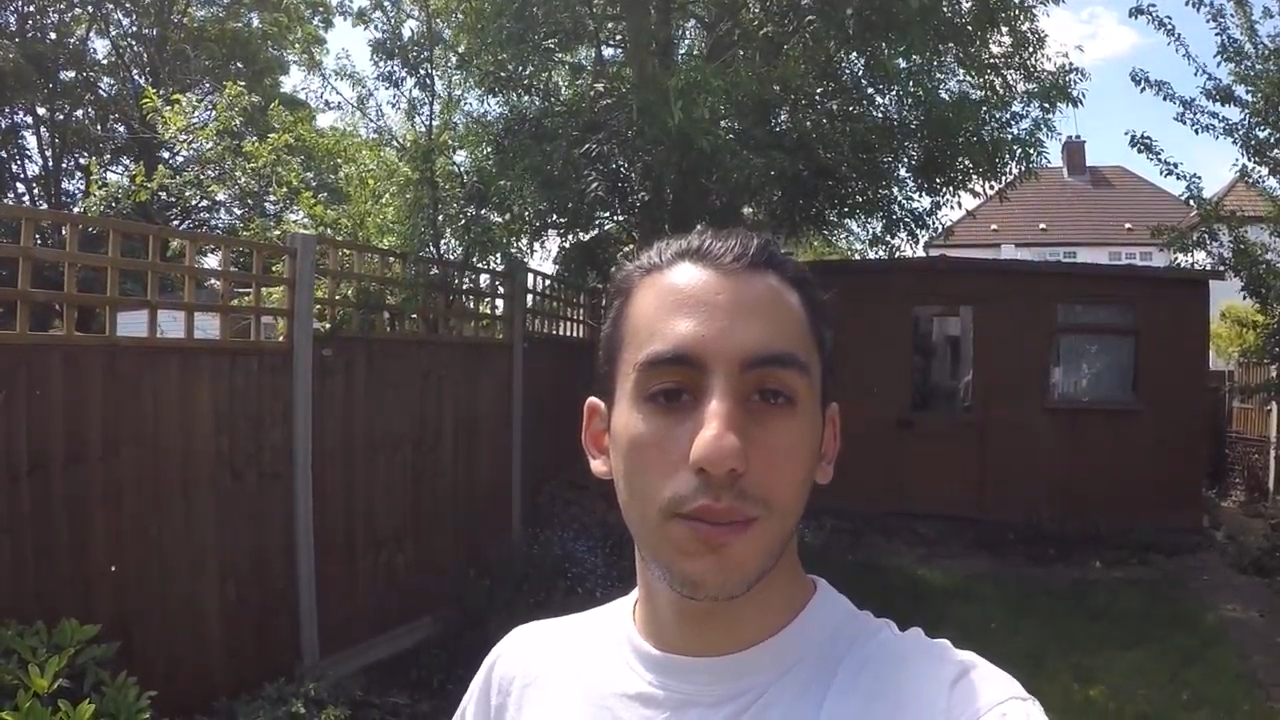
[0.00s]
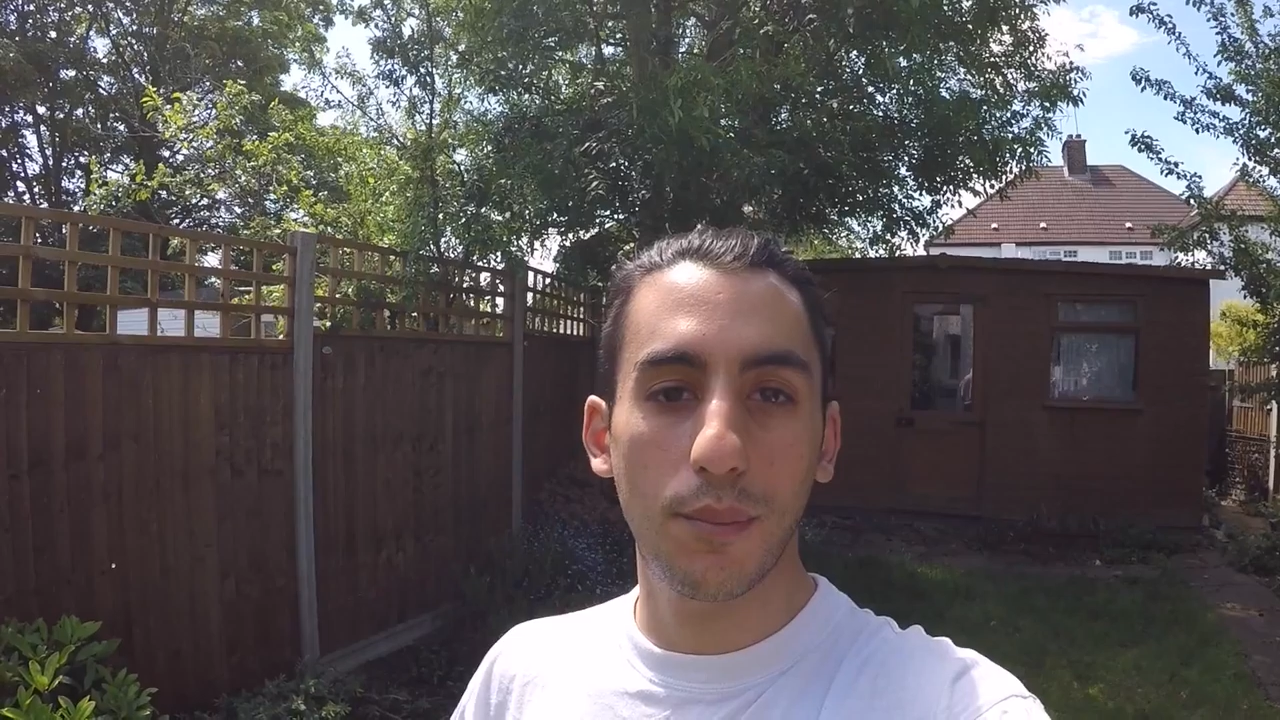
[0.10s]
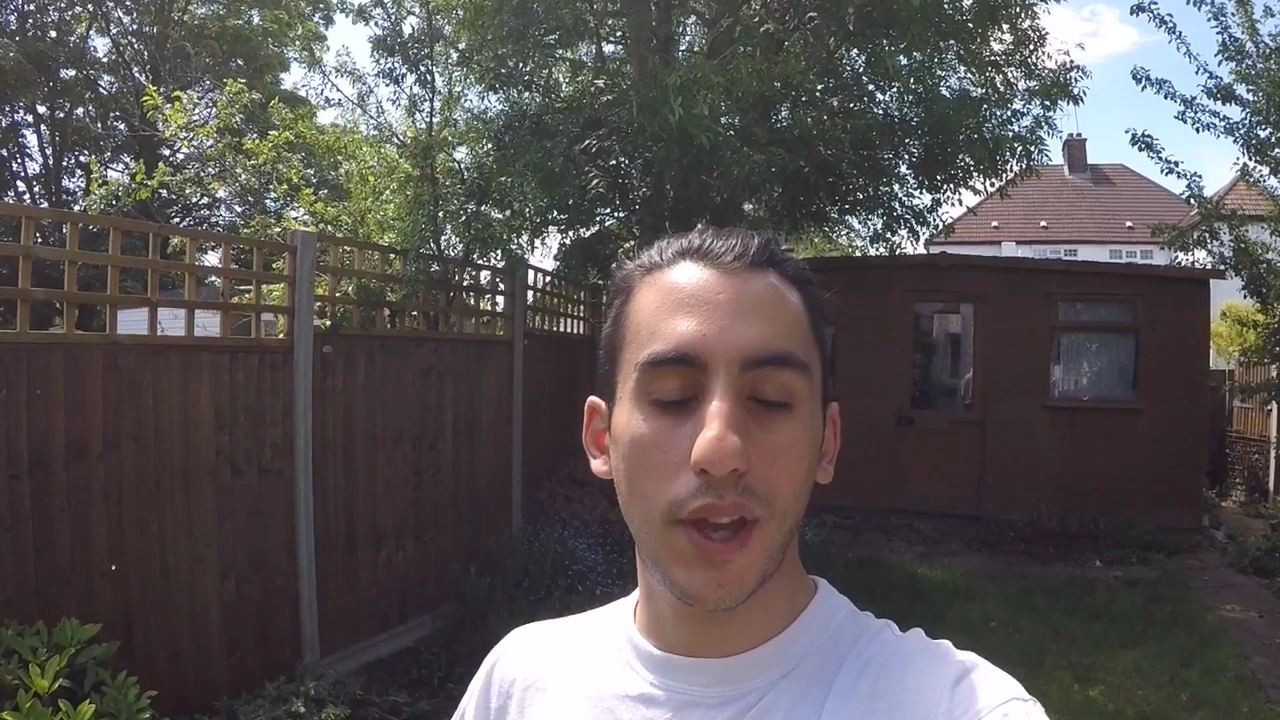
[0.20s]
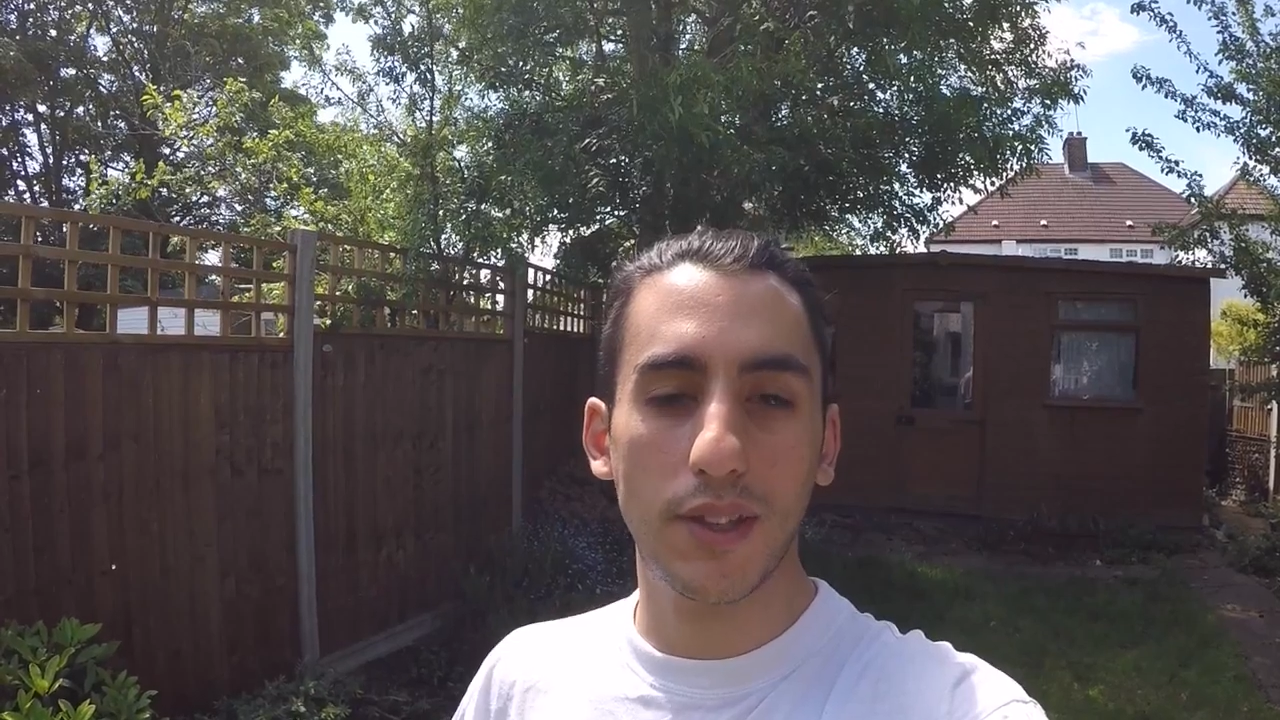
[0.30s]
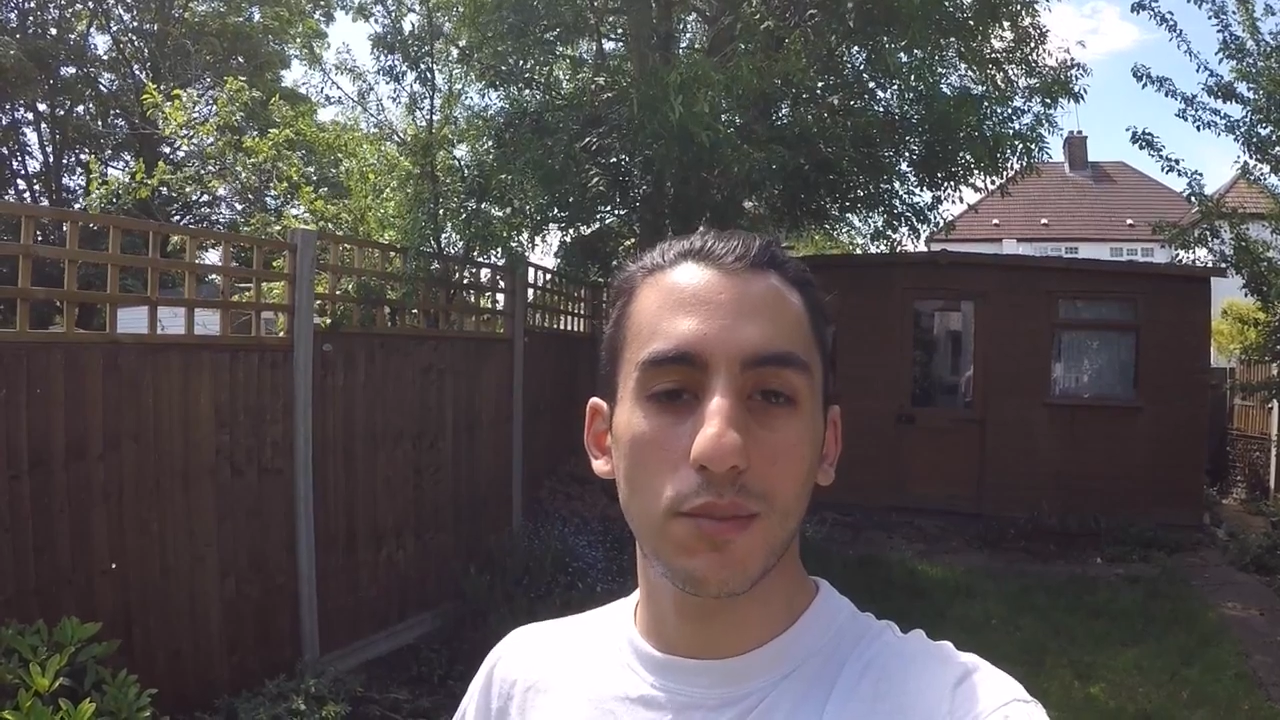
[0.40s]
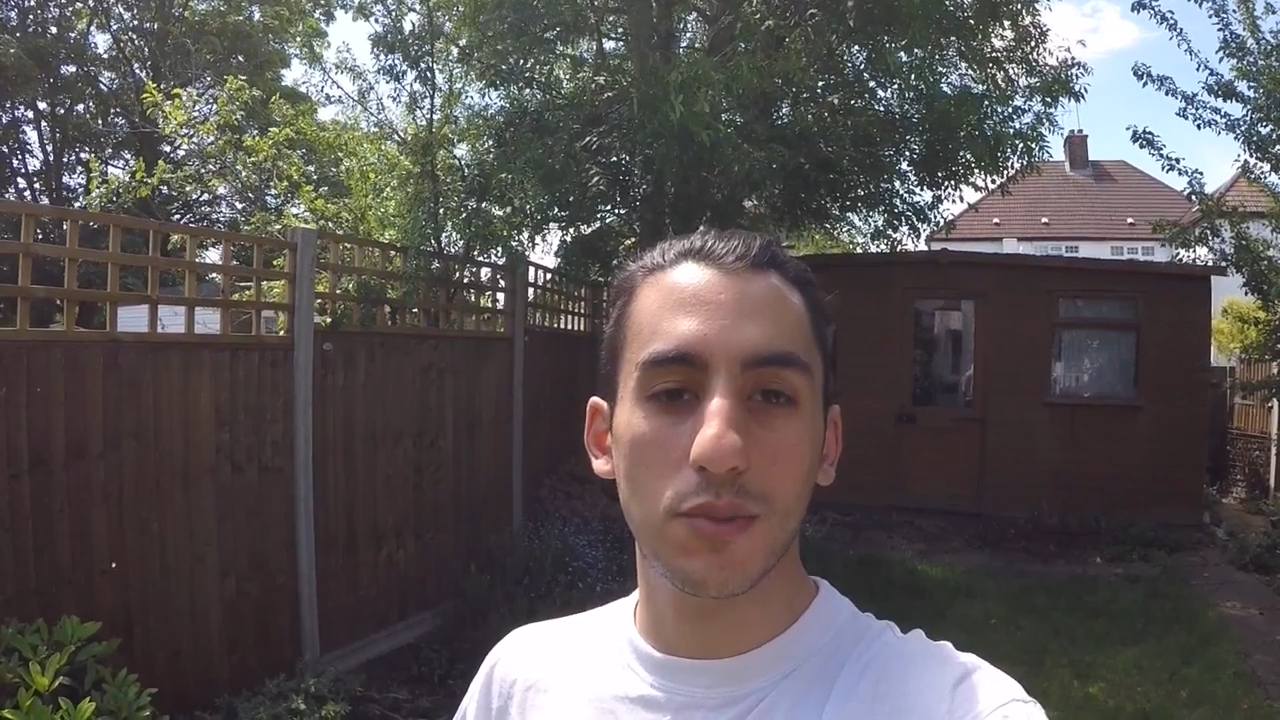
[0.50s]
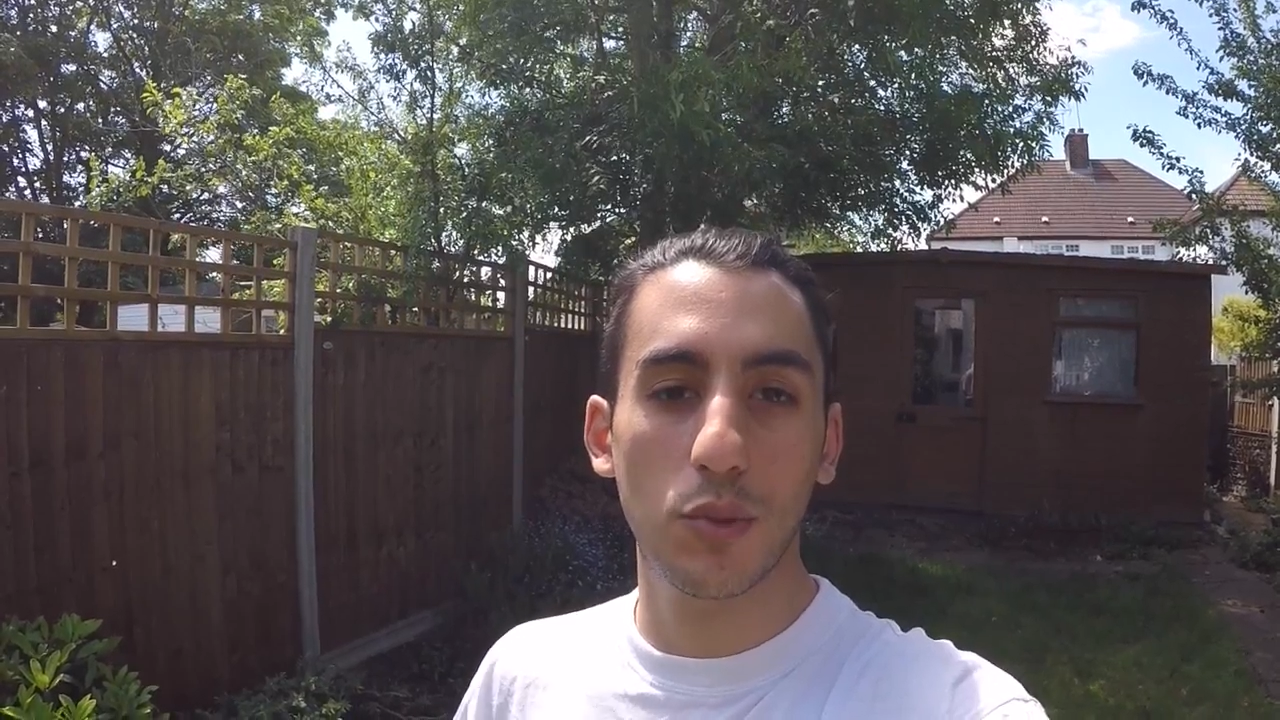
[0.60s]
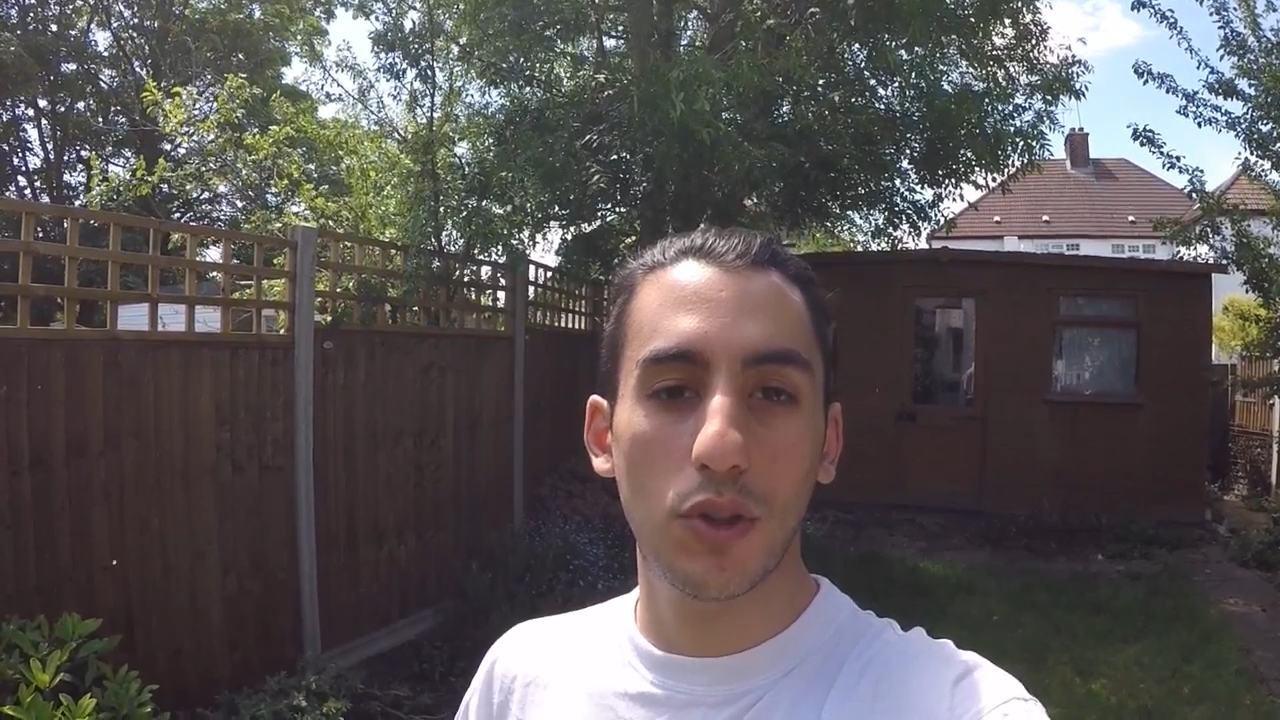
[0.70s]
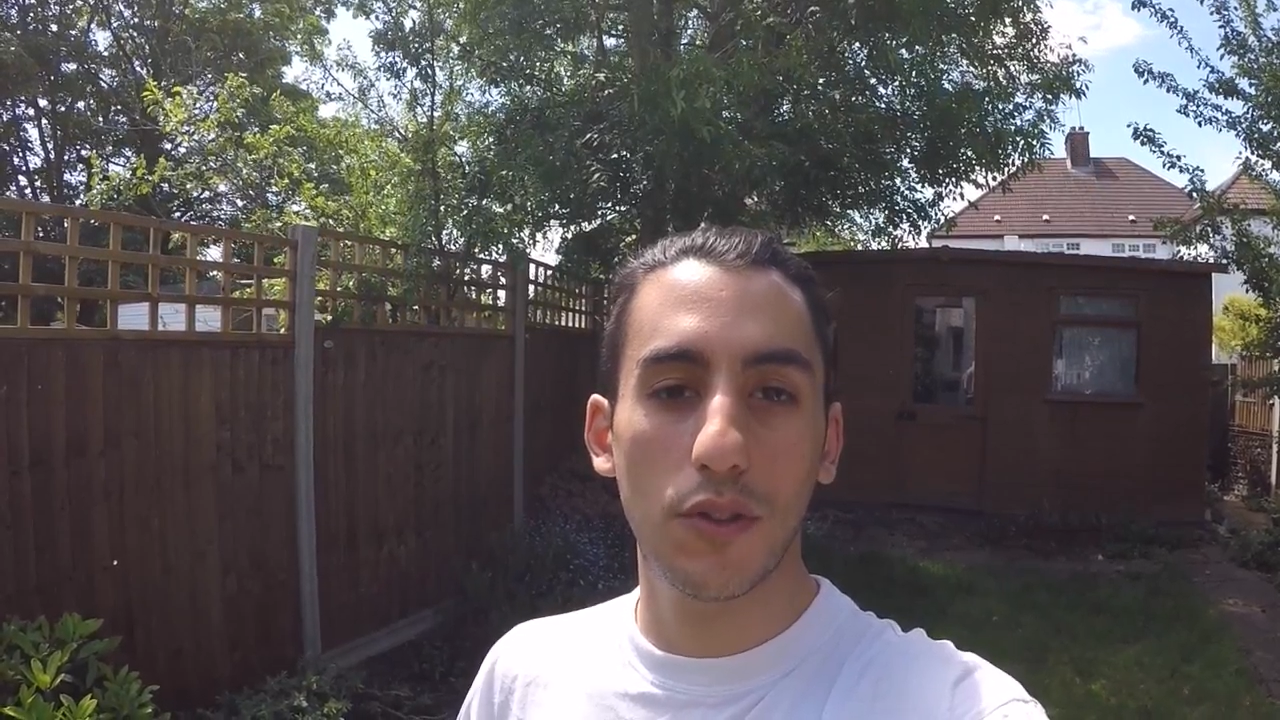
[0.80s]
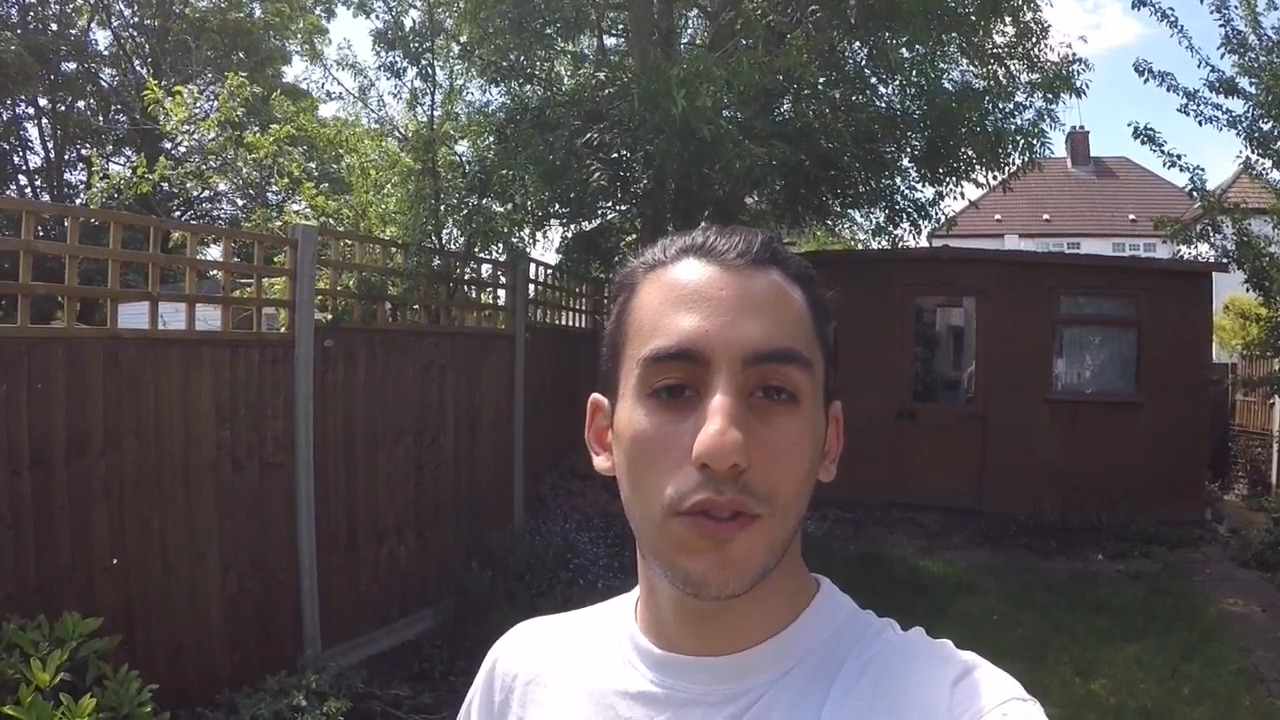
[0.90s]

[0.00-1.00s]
make some smoothie